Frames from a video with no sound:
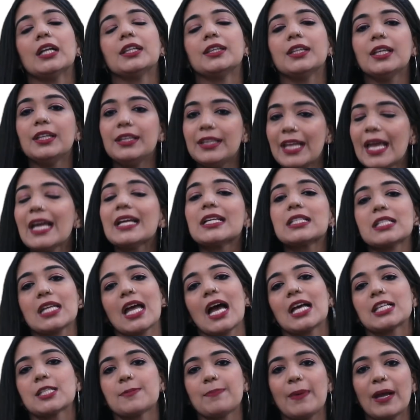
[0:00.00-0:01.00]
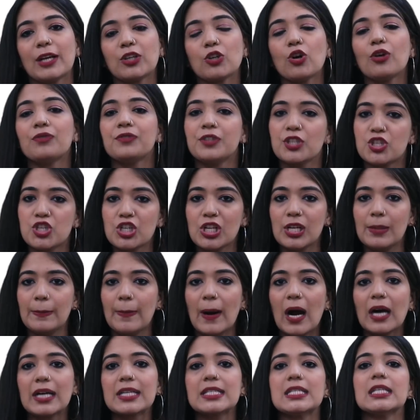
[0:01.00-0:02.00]
The next aspect of digital
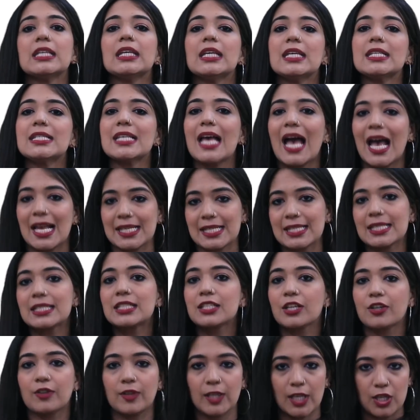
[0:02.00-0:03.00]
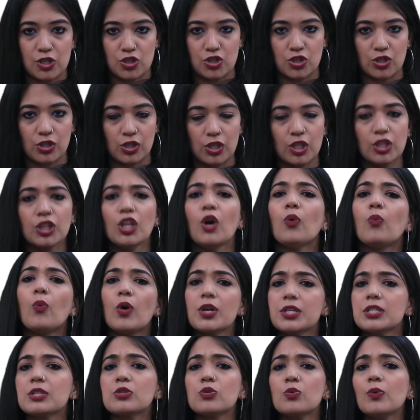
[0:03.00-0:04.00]
marketing is asset creation. Now,
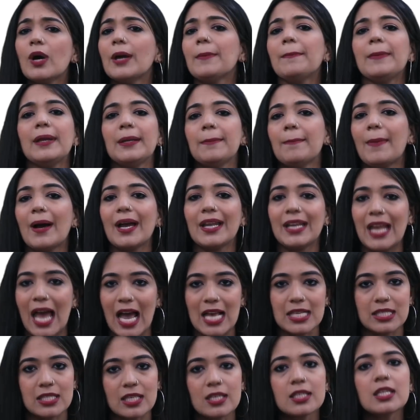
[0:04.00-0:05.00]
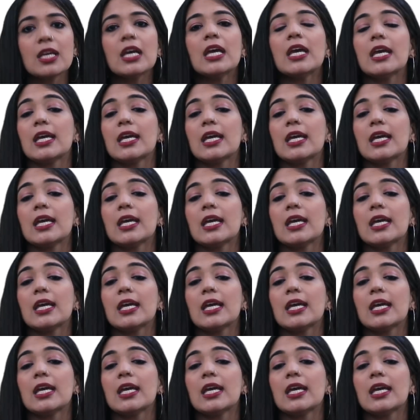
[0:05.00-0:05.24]
what do I mean by an asset?